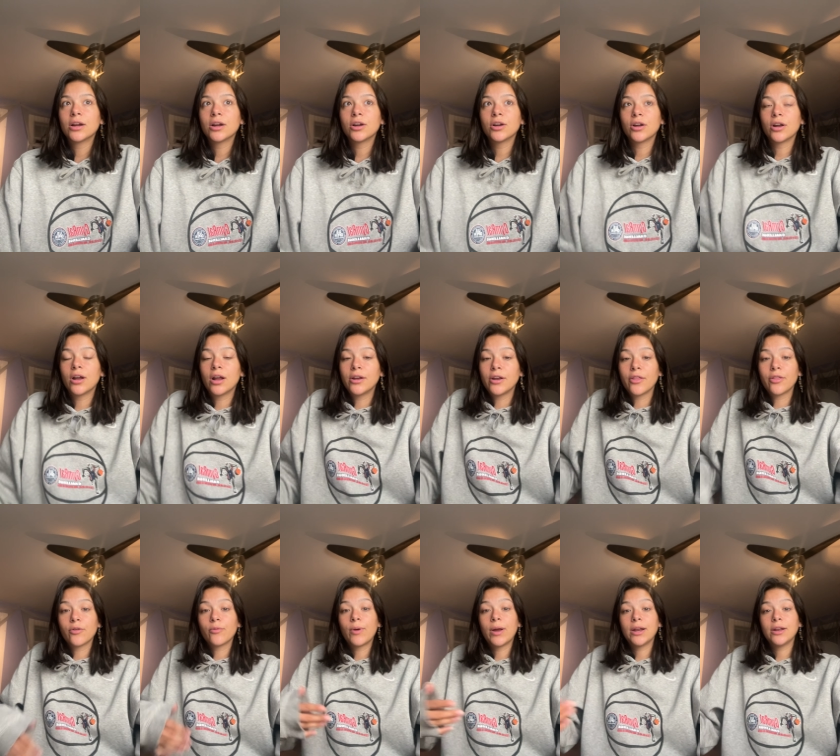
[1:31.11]
or
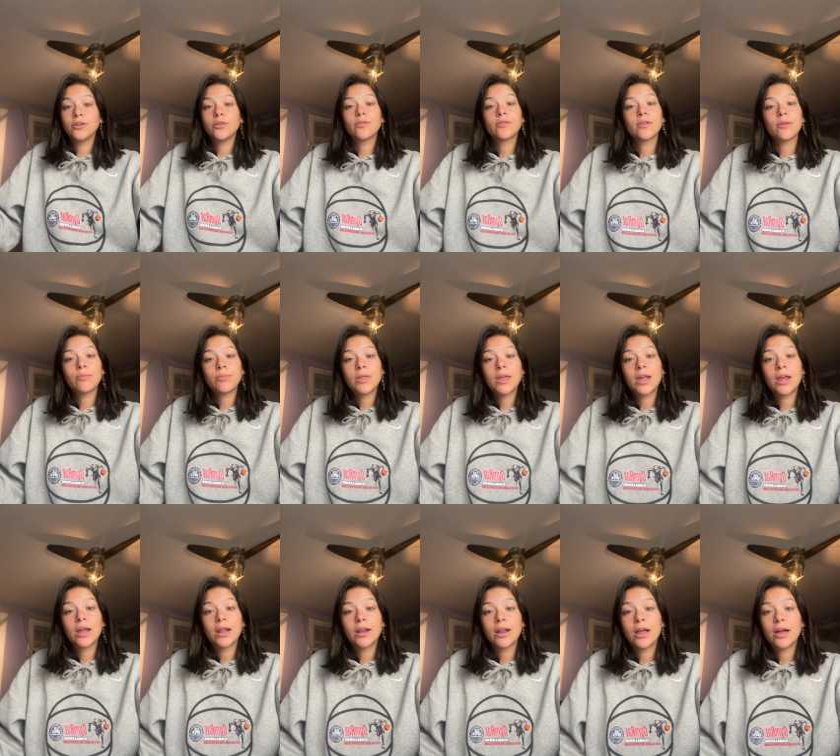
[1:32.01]
another way to do
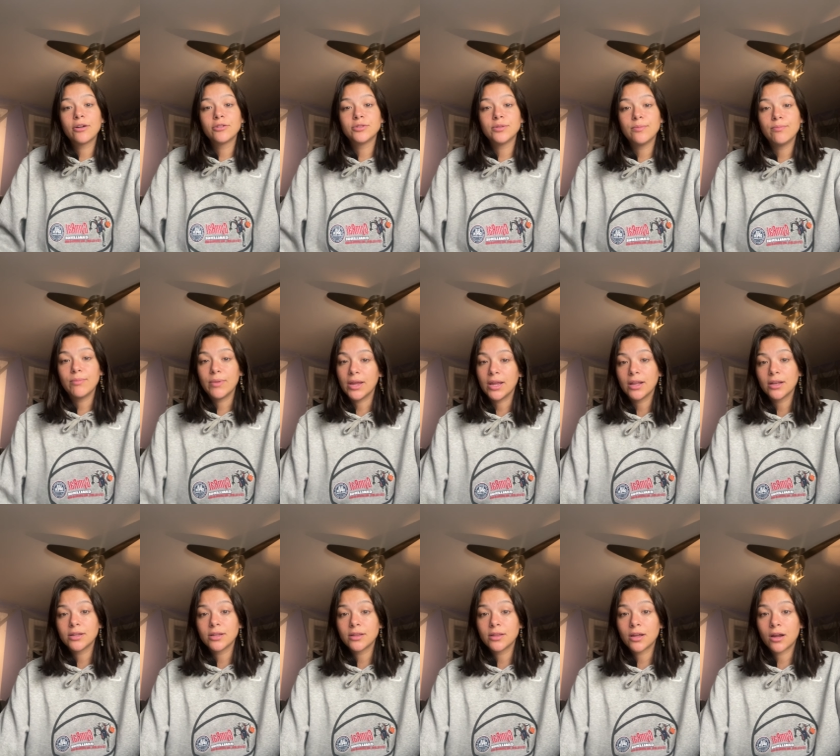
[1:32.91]
something and how to
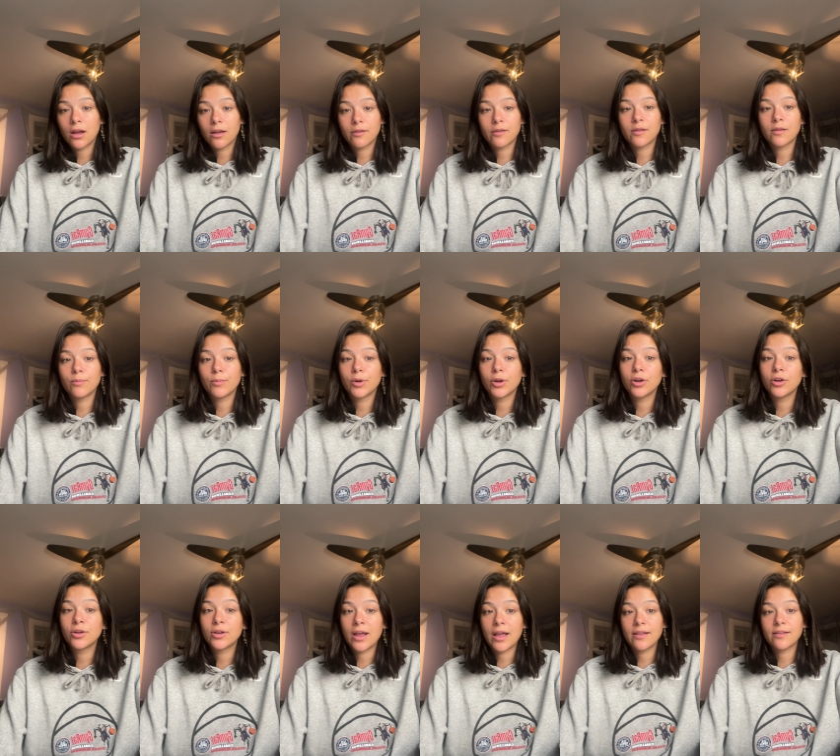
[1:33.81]
meet the customer
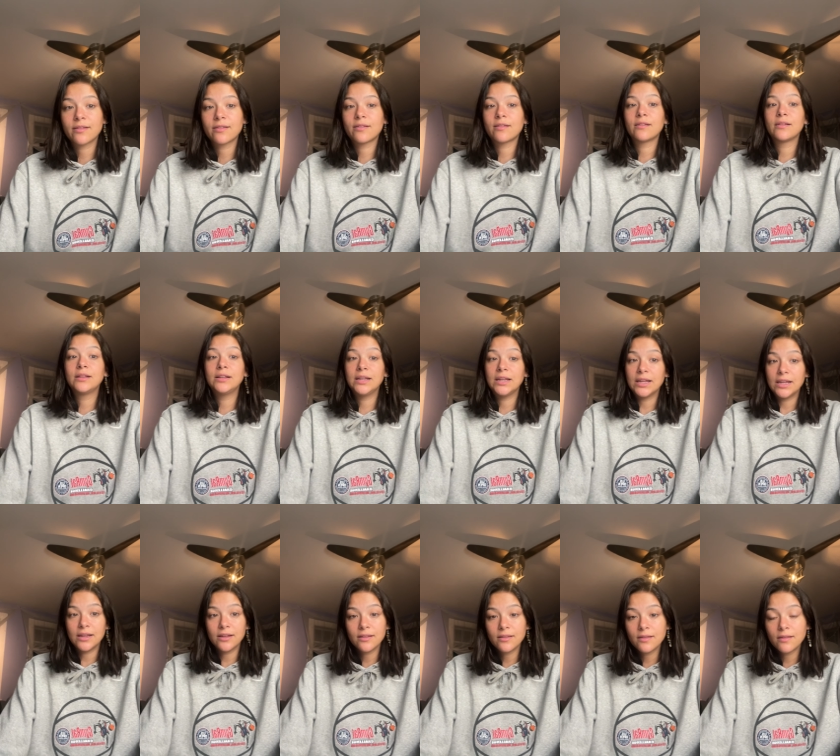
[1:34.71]
or guest's
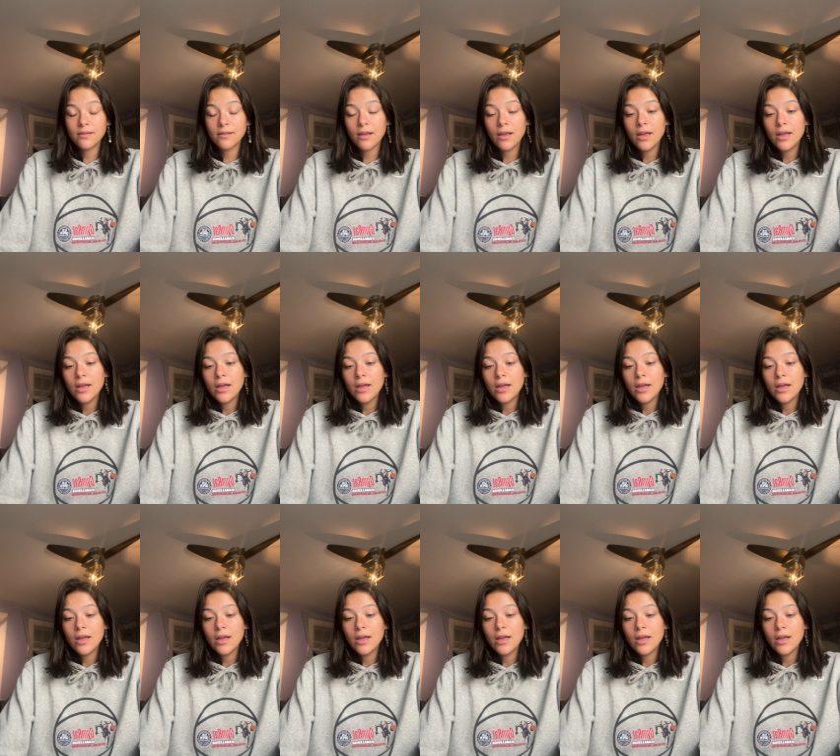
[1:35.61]
needs.